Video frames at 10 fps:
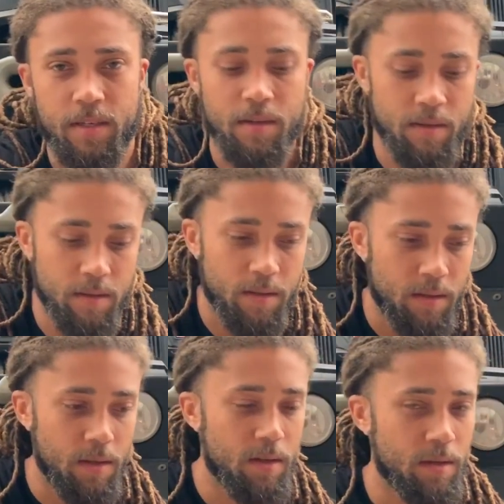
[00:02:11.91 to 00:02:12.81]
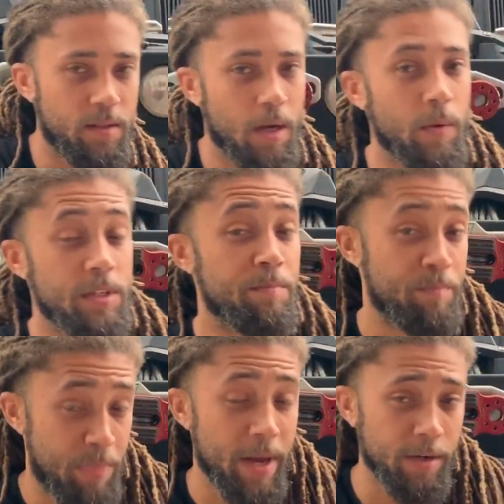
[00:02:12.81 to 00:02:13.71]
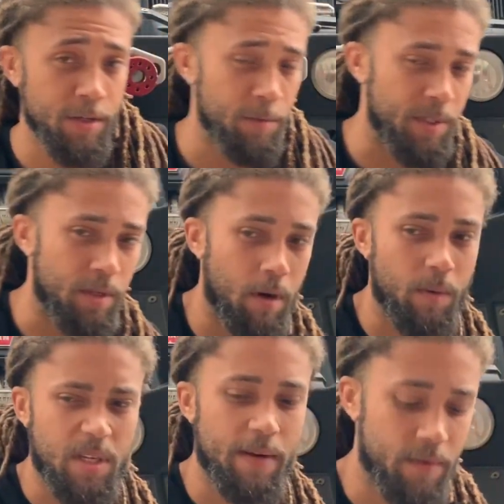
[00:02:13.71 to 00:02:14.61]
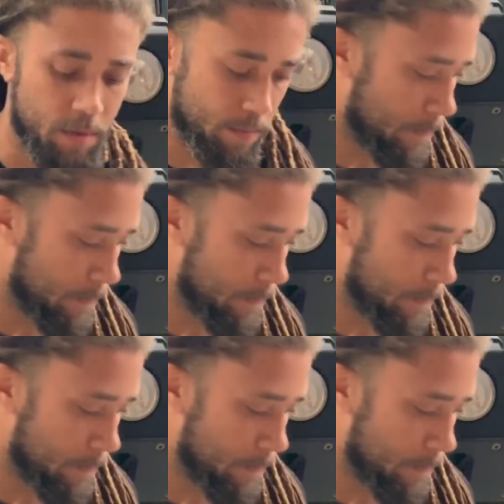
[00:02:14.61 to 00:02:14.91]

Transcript: It's always better to, but you don't always have to.